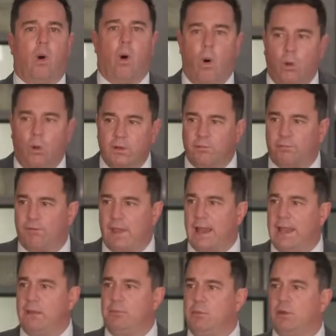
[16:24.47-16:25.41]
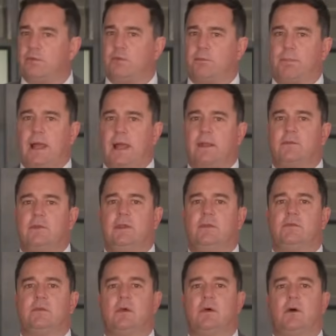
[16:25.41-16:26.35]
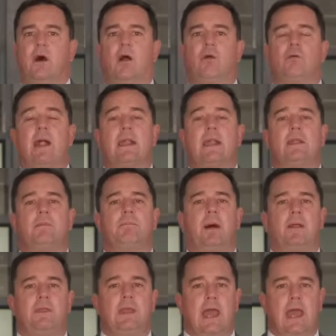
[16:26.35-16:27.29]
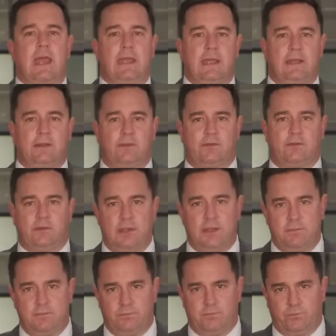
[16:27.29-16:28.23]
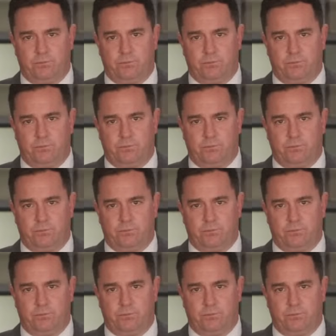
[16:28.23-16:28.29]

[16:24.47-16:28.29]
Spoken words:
All the failing municipalities are run by the ANC.